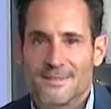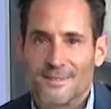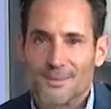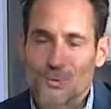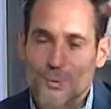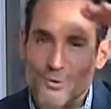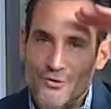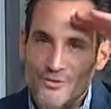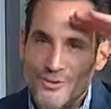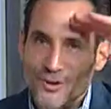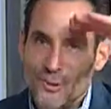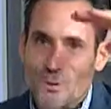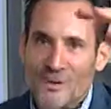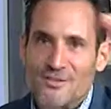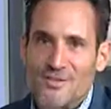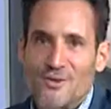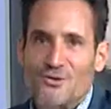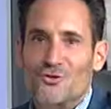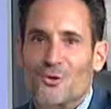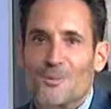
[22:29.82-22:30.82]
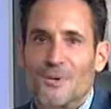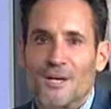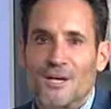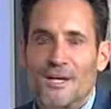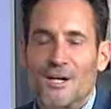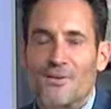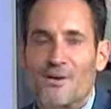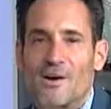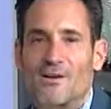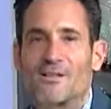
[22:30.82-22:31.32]
We'll see you on social
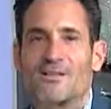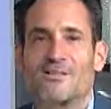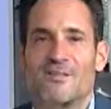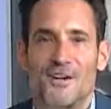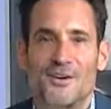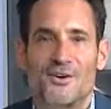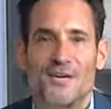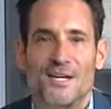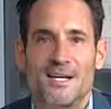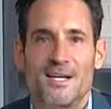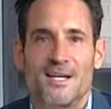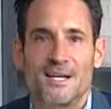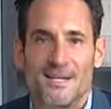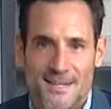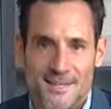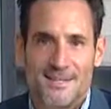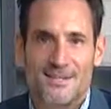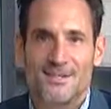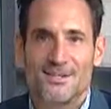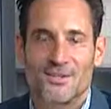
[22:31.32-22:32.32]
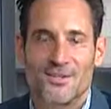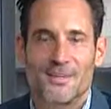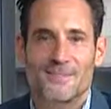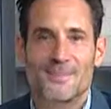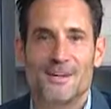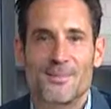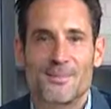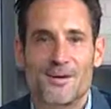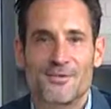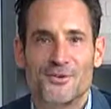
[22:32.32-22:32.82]
media. Gregory Zarian. Till next
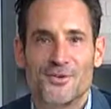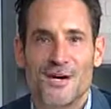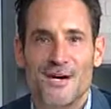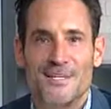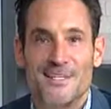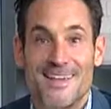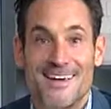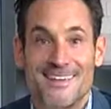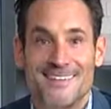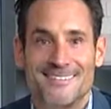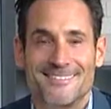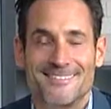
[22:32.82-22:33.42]
time, have a great day.